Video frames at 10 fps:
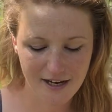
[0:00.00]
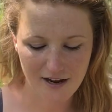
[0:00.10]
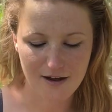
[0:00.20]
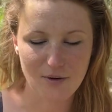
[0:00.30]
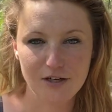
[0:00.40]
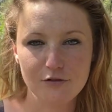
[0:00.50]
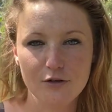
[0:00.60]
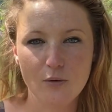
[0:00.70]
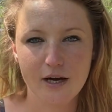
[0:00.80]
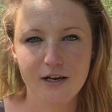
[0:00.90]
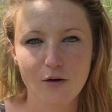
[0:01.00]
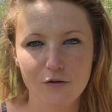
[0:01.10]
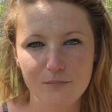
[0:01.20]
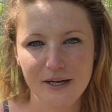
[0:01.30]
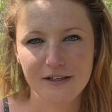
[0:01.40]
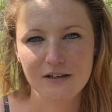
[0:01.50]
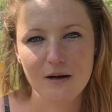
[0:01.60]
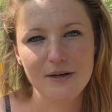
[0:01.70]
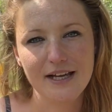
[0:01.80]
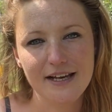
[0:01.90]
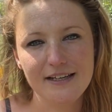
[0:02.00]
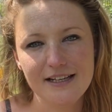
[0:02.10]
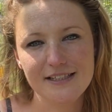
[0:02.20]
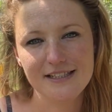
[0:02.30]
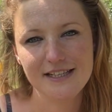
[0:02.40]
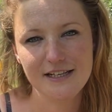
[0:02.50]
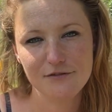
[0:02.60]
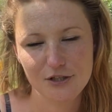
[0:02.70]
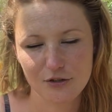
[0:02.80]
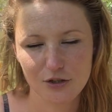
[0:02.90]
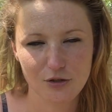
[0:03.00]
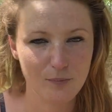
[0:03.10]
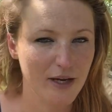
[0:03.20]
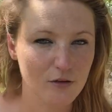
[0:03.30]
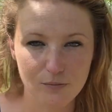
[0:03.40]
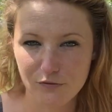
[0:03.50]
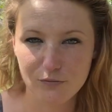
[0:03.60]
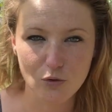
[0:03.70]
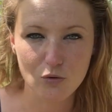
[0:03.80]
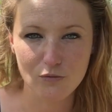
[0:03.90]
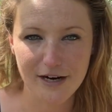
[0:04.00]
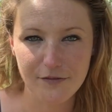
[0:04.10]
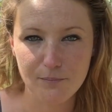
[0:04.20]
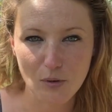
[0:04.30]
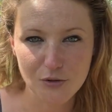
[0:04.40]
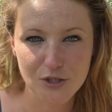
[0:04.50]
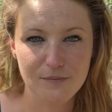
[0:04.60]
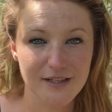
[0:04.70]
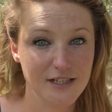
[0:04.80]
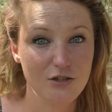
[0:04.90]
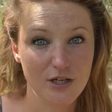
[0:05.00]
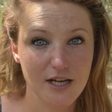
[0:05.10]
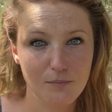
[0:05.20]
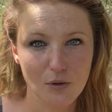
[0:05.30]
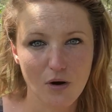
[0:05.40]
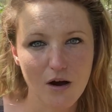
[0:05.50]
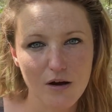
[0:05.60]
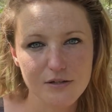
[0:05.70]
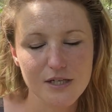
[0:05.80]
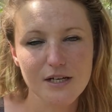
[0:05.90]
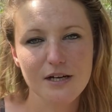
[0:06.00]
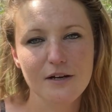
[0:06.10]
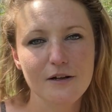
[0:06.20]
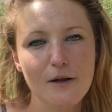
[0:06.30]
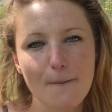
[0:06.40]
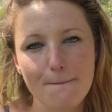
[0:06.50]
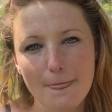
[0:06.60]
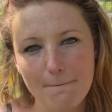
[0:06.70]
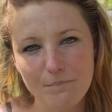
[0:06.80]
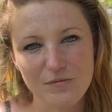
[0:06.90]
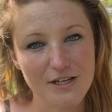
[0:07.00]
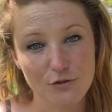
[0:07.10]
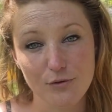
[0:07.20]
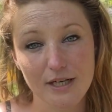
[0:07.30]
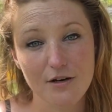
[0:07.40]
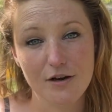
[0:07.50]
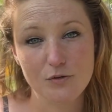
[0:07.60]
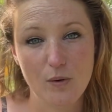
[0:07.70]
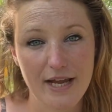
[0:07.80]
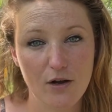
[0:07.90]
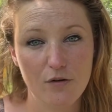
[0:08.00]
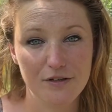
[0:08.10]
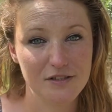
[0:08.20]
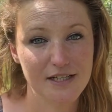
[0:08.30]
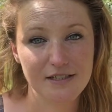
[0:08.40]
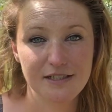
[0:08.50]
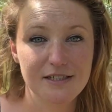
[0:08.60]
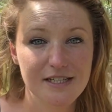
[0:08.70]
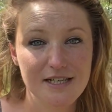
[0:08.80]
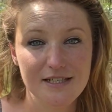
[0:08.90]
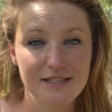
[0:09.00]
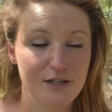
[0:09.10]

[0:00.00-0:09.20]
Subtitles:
I grow quite a lot of pick and come again lettuce leaves, so that you pick them from all around the bottom and then you keep your heart. That's a really nice way of extending the season.